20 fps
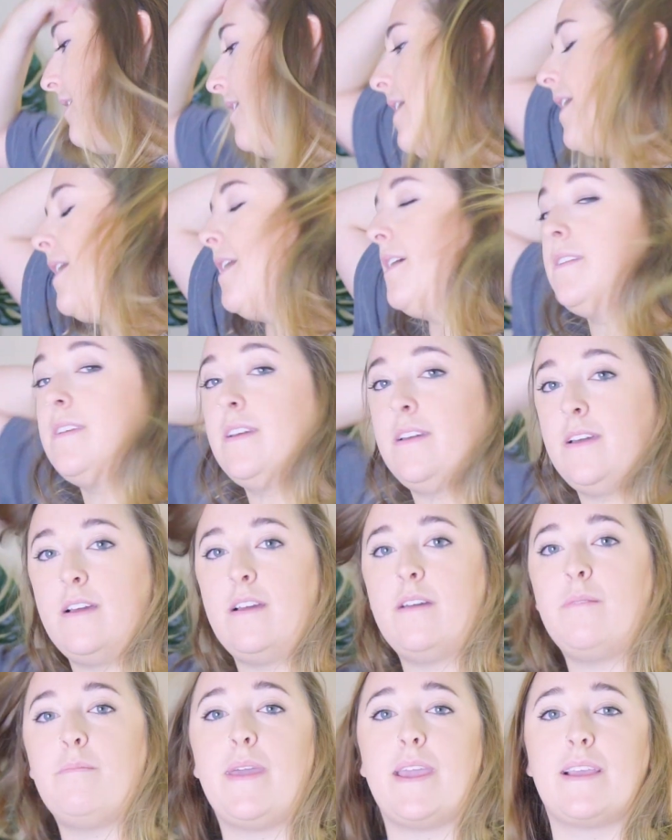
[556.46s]
and
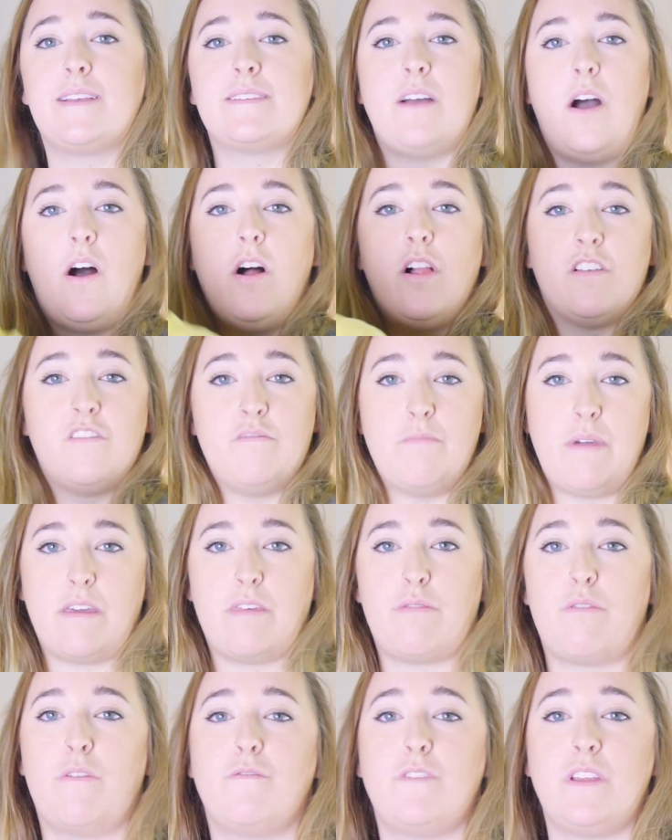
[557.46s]
makes all of my
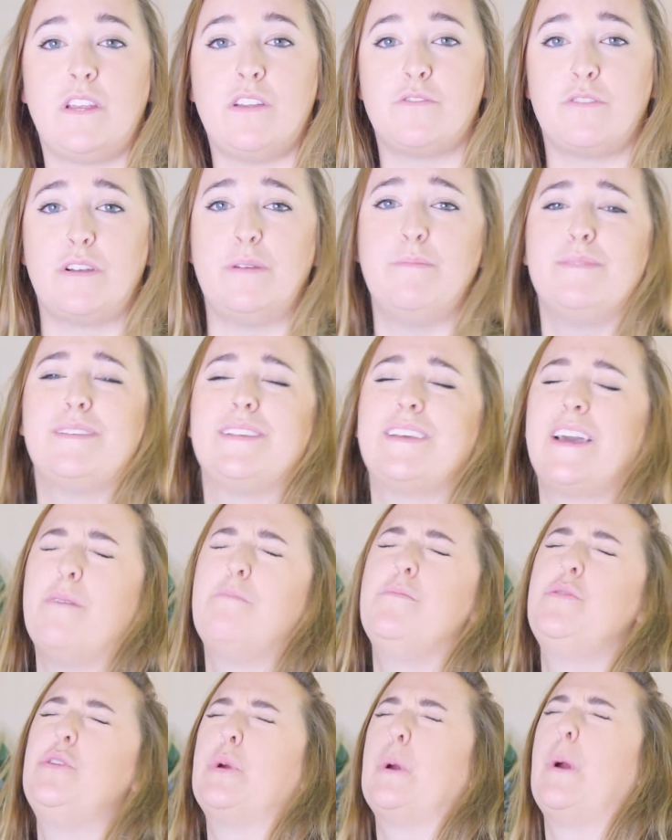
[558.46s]
thrifting dreams come
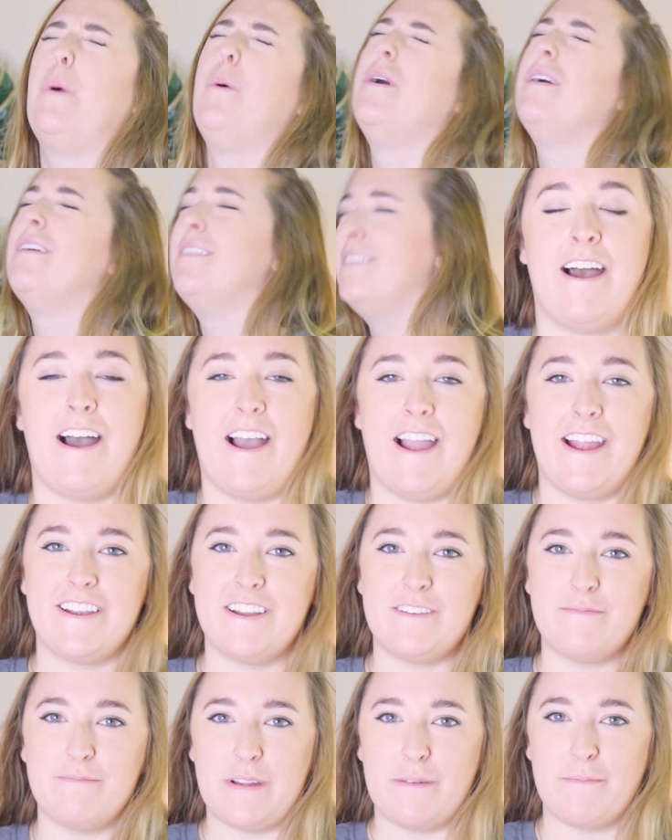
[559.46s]
true.
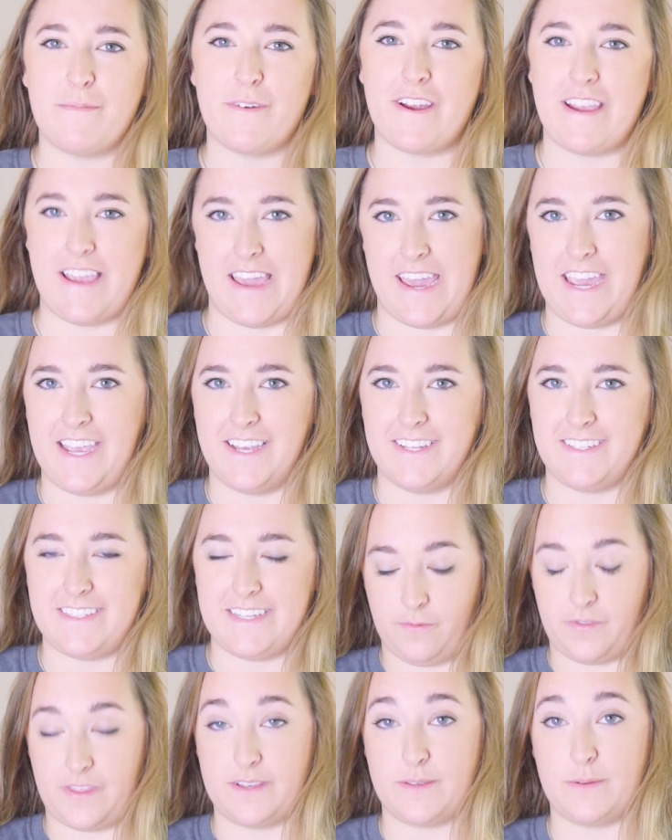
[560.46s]
Item number
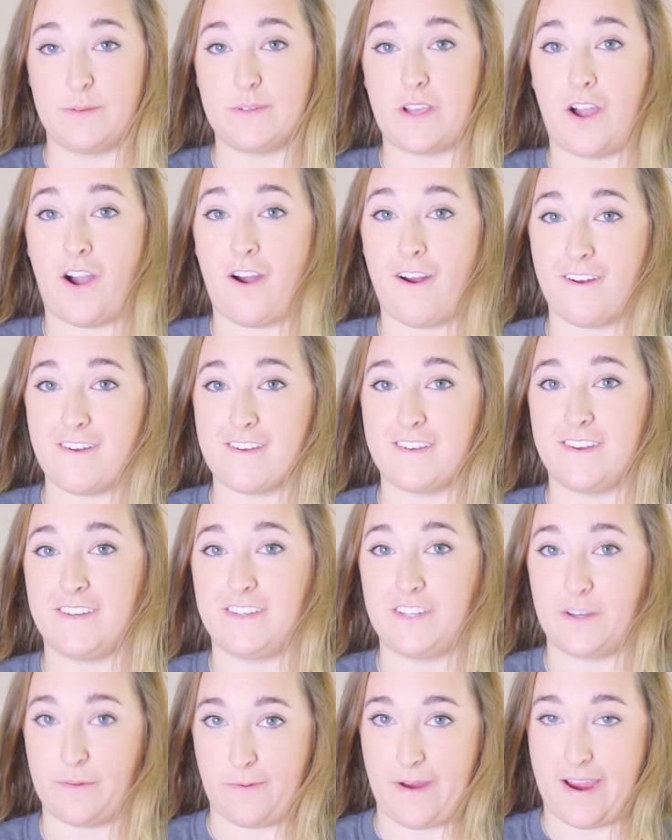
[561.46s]
8, this was hard
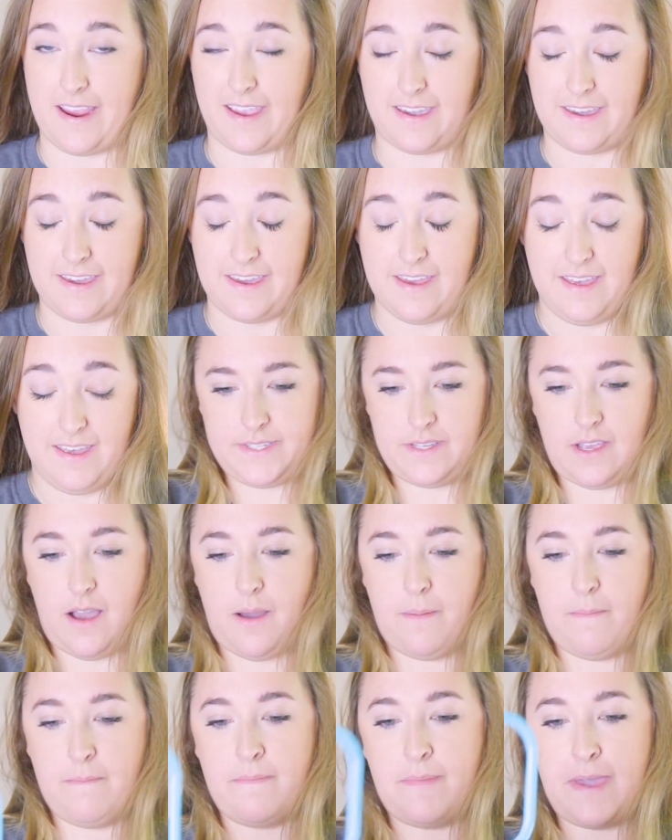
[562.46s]
to rank.
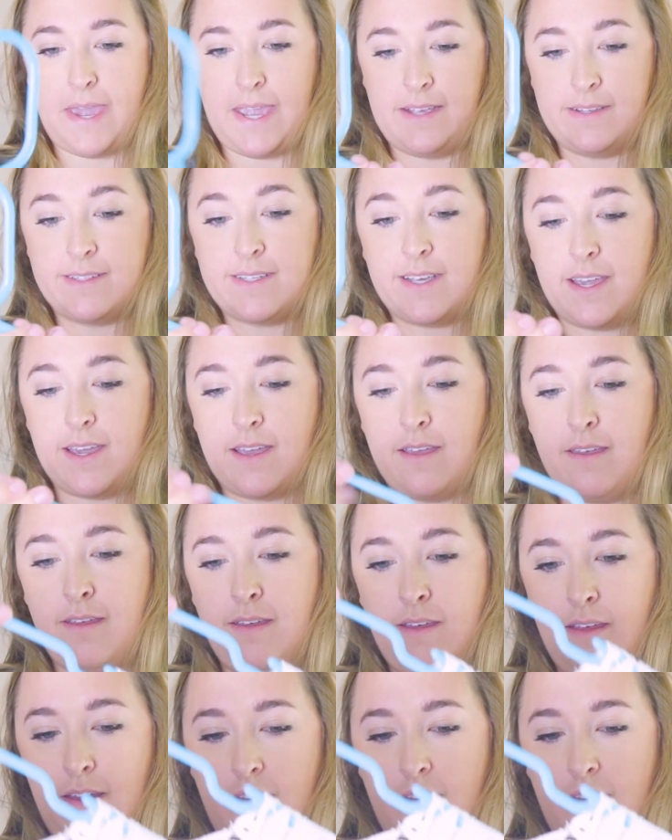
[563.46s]
Amazing,